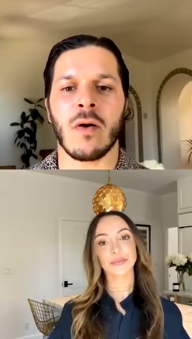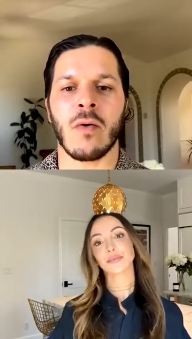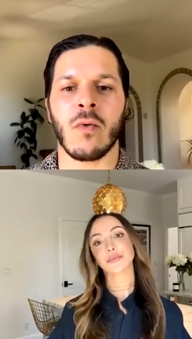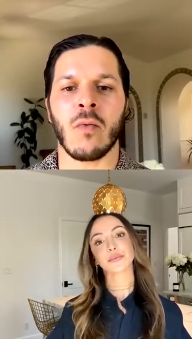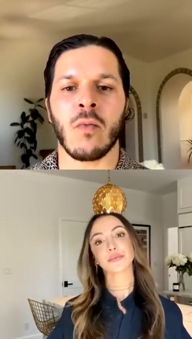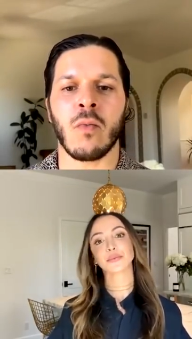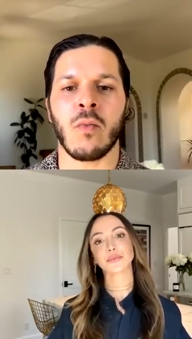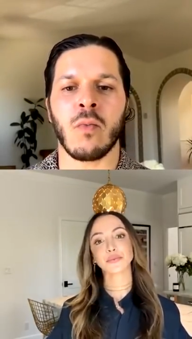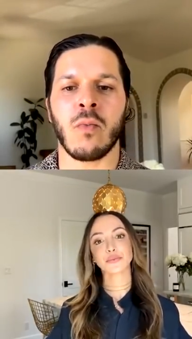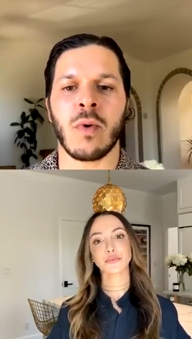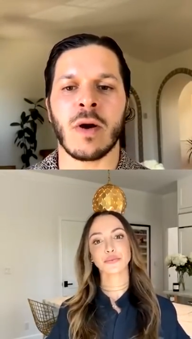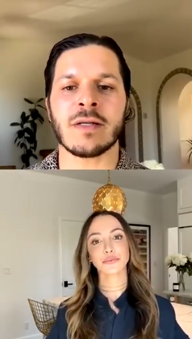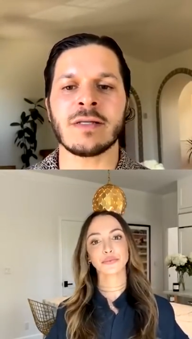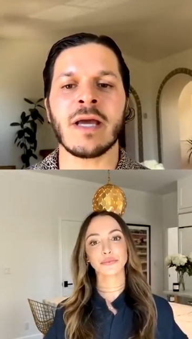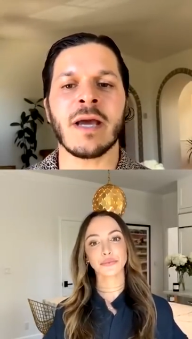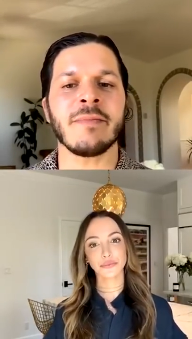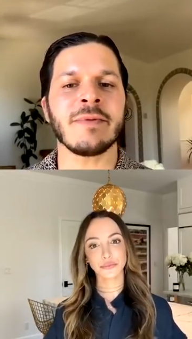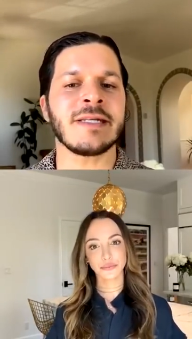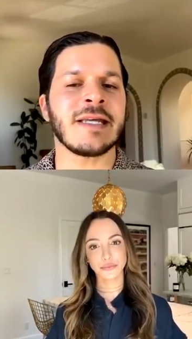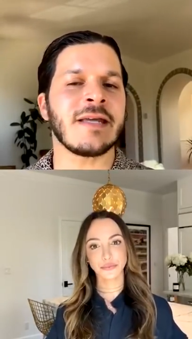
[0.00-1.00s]
Speaker 1: what
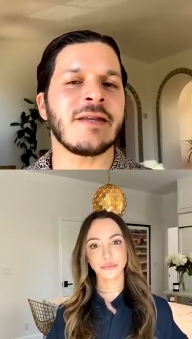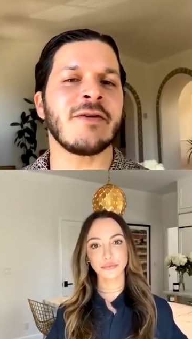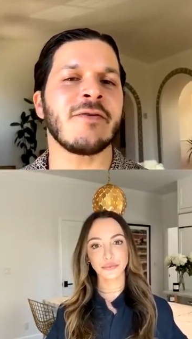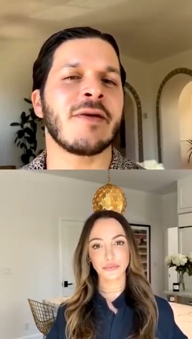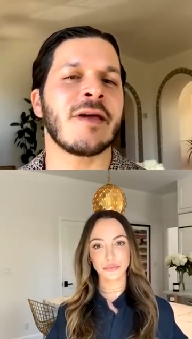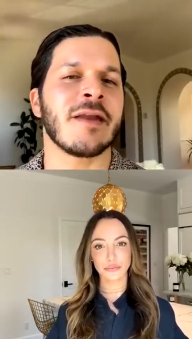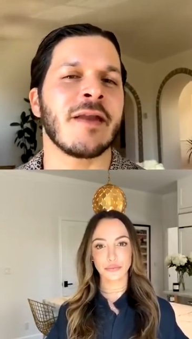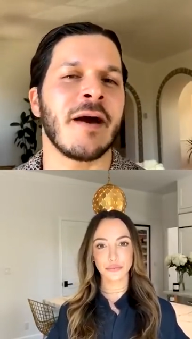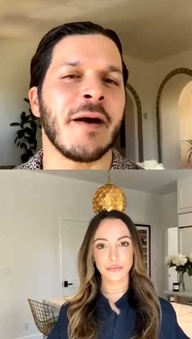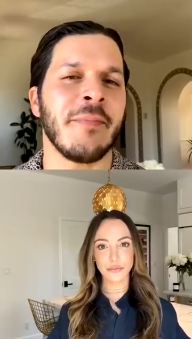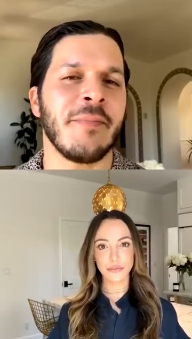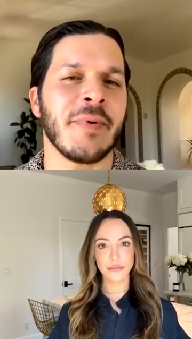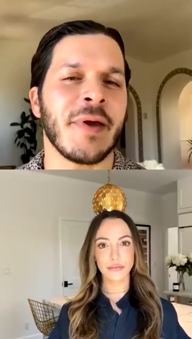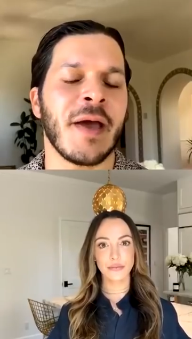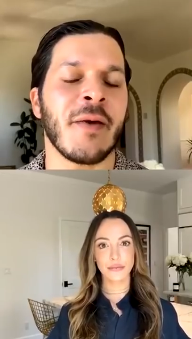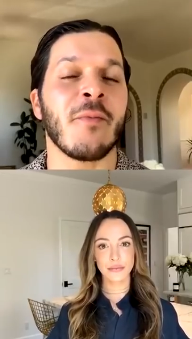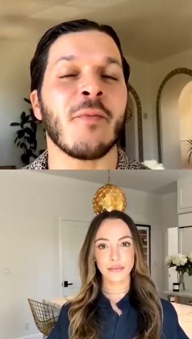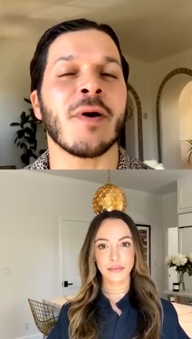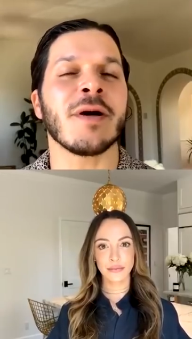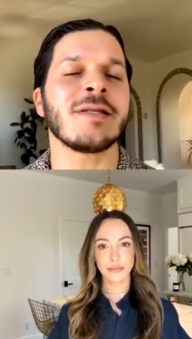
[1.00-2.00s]
time of day do you get up
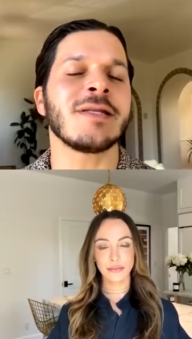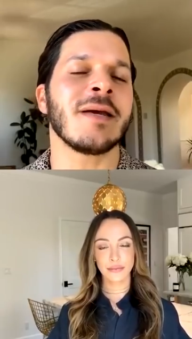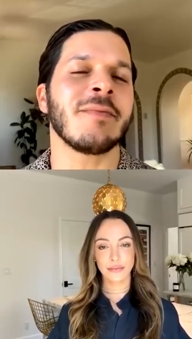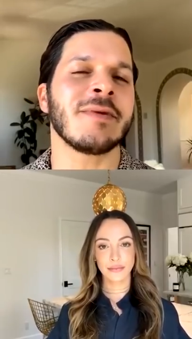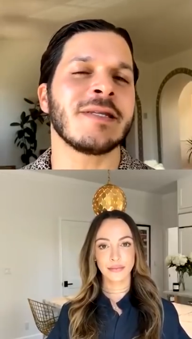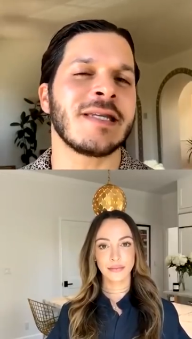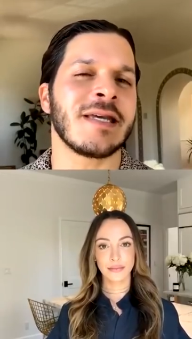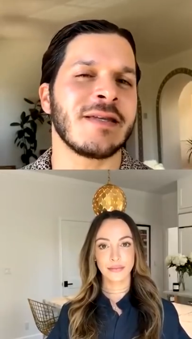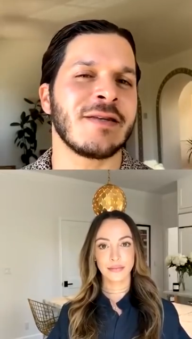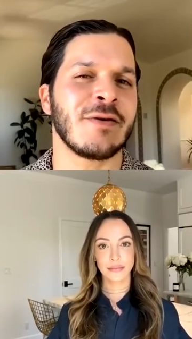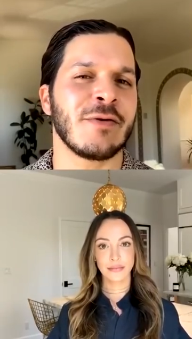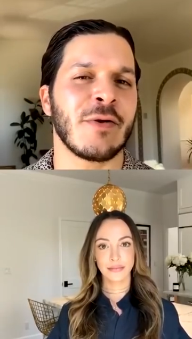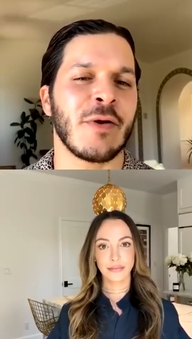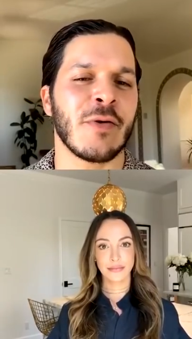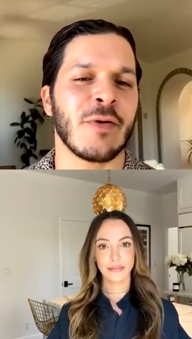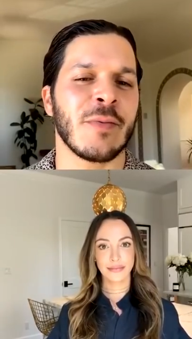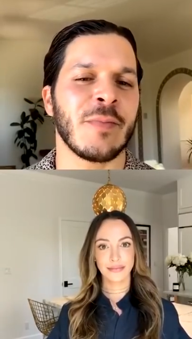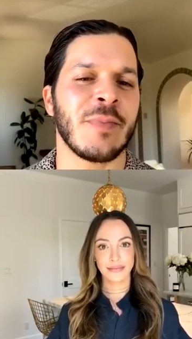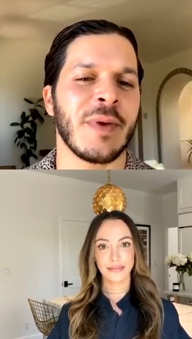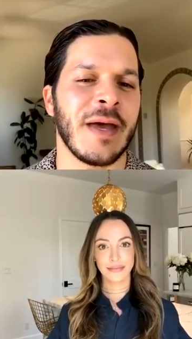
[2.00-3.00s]
and what time of day do you go
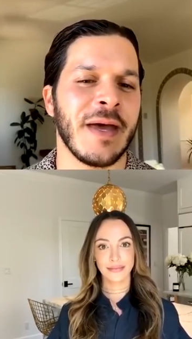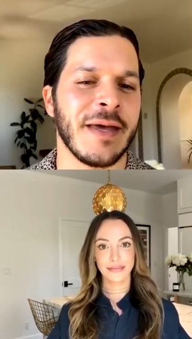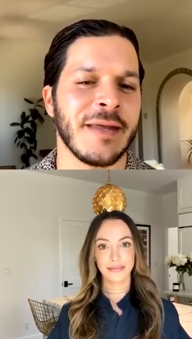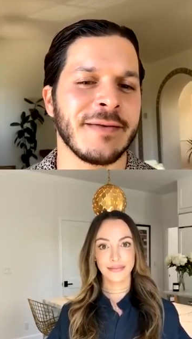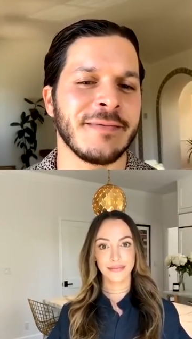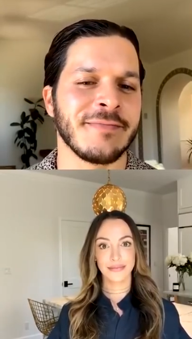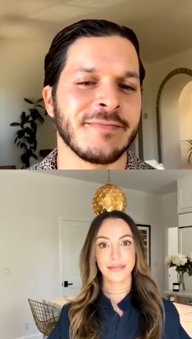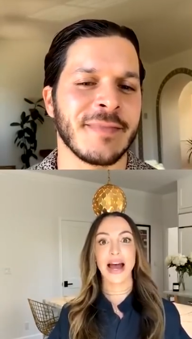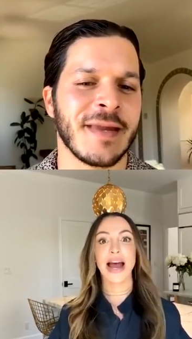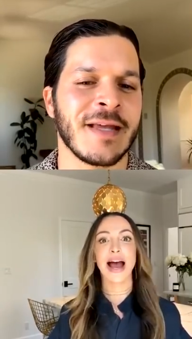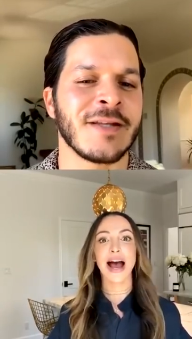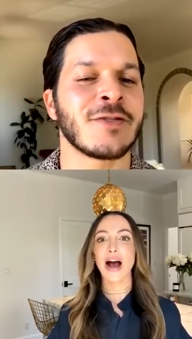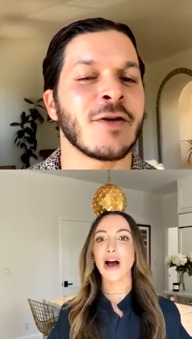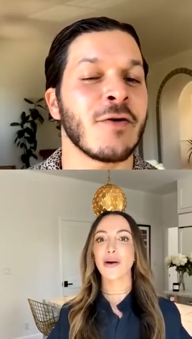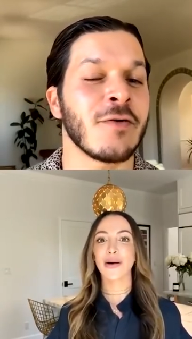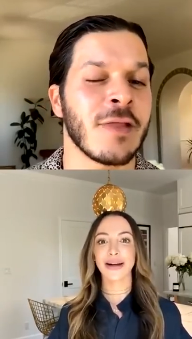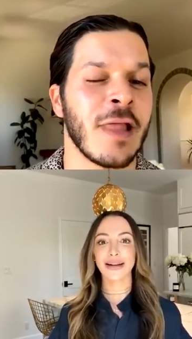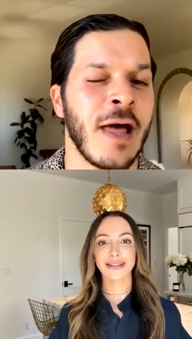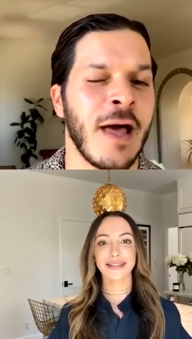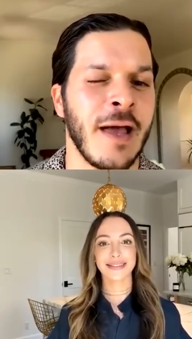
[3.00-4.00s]
to bed? And don't
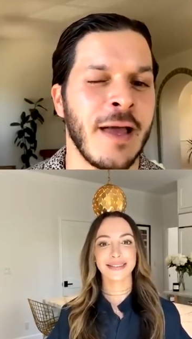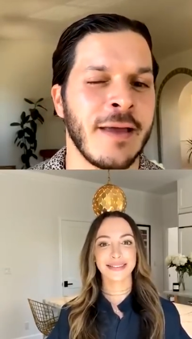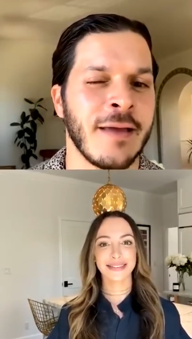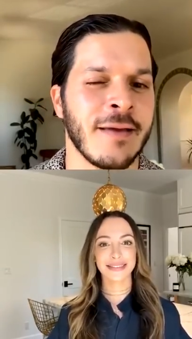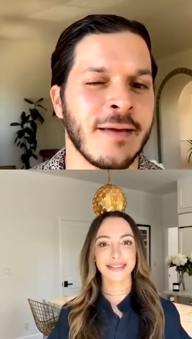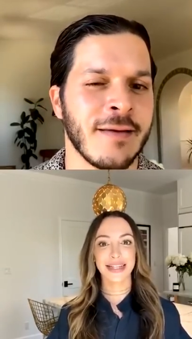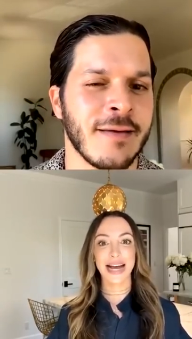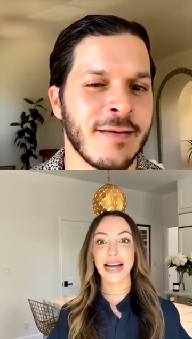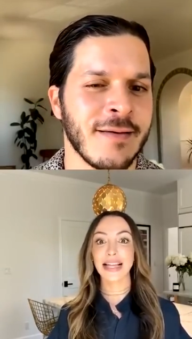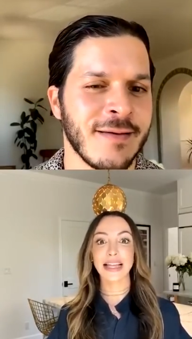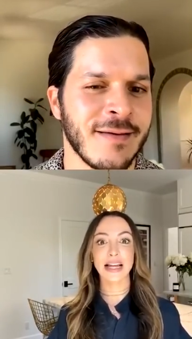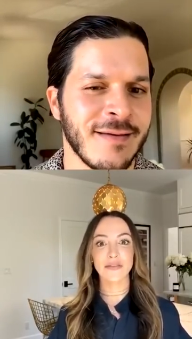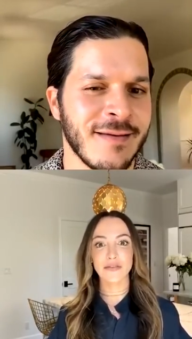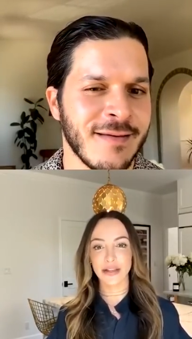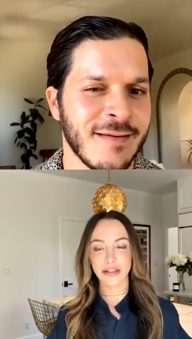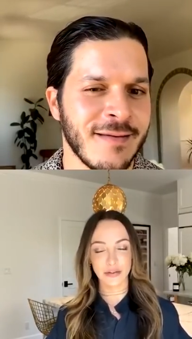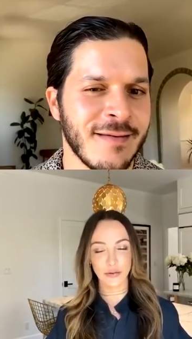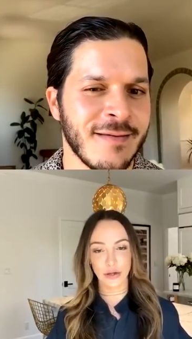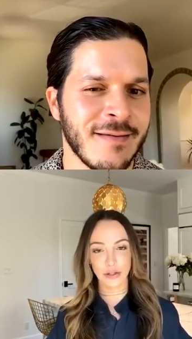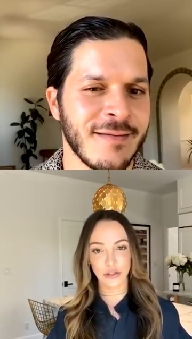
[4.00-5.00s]
oh, lie.
Speaker 2: I, I love
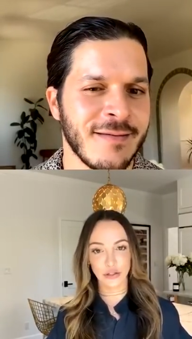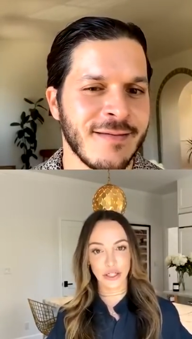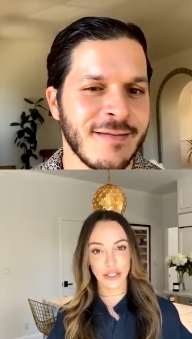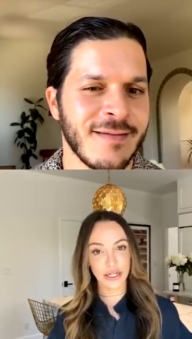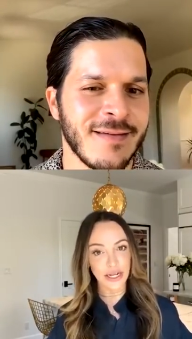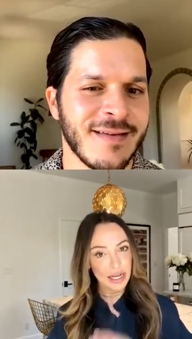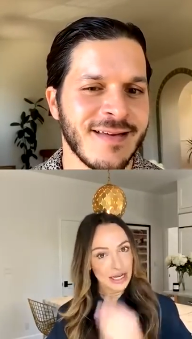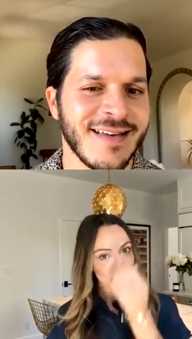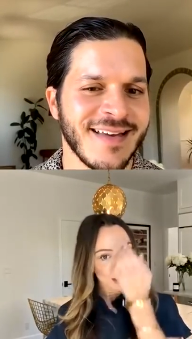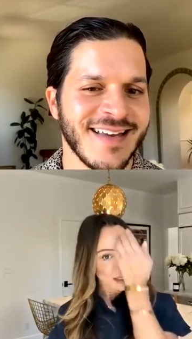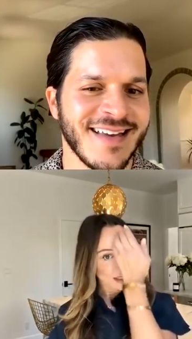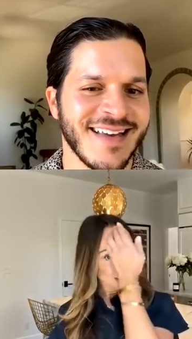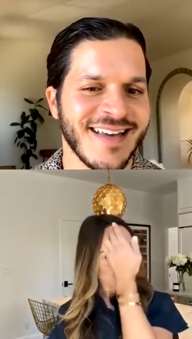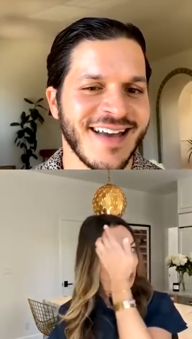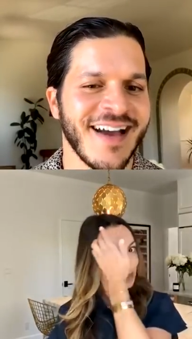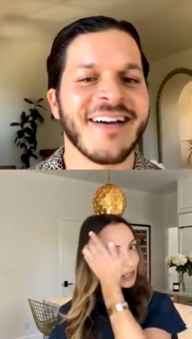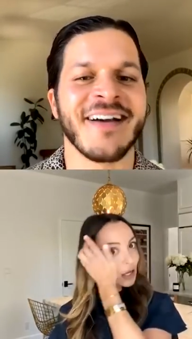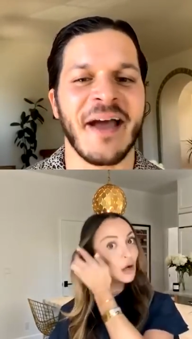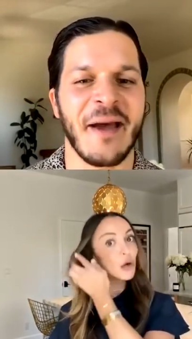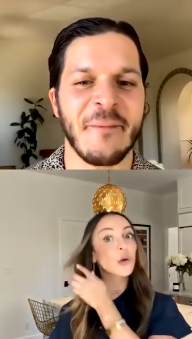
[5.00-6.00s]
this question.
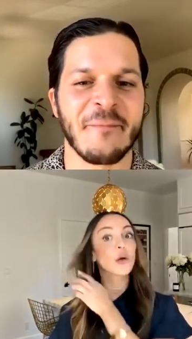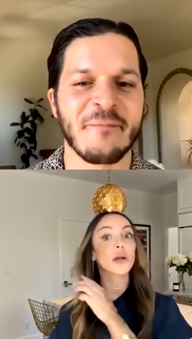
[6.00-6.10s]
Okay. So